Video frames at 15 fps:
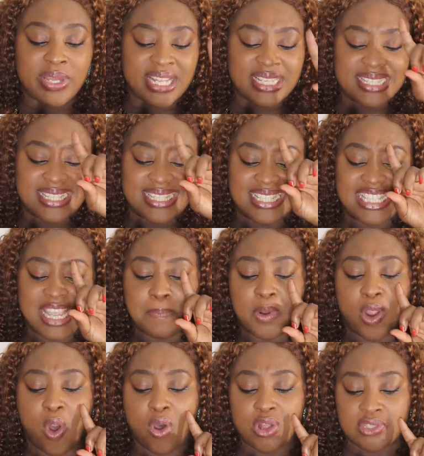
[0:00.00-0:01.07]
with a
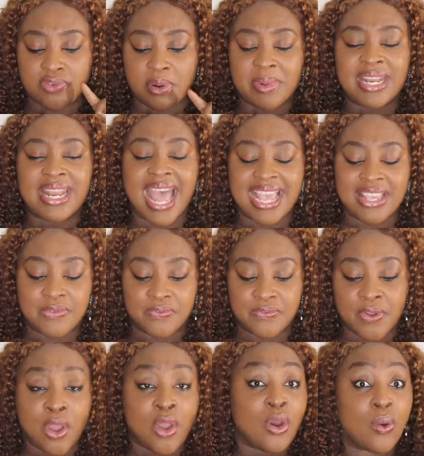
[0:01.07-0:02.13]
deep cut from a
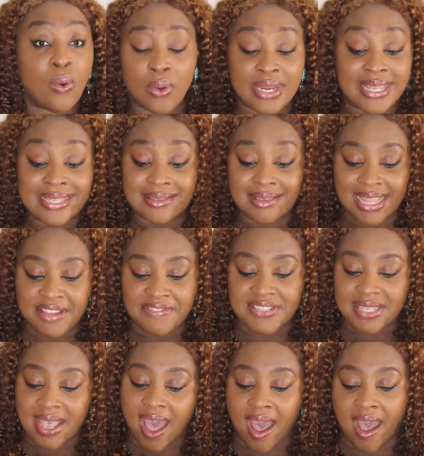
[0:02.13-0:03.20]
knife on his
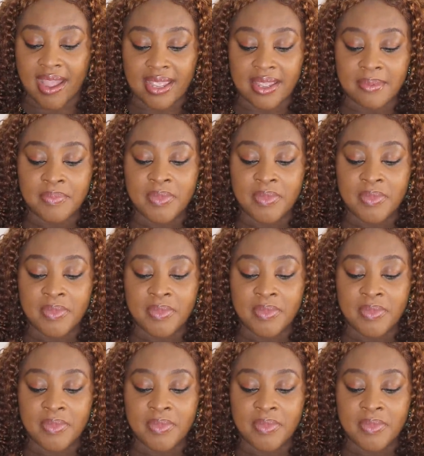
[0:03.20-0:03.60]
left eye.